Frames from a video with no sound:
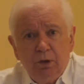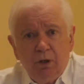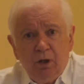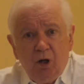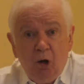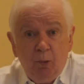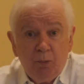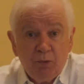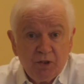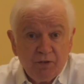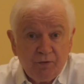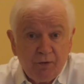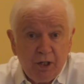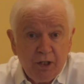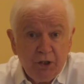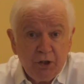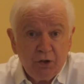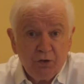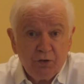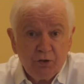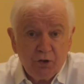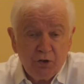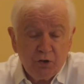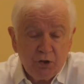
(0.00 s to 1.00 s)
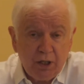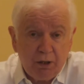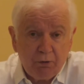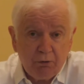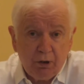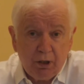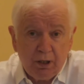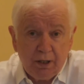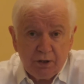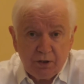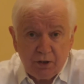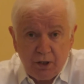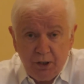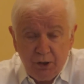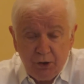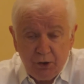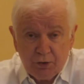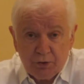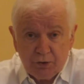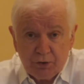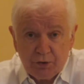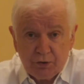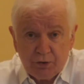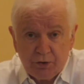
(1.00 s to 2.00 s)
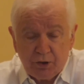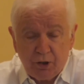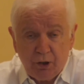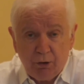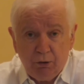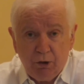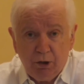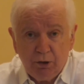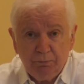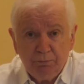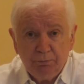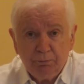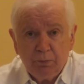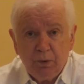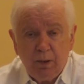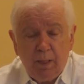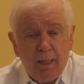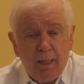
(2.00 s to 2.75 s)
observations and generalizations and so on,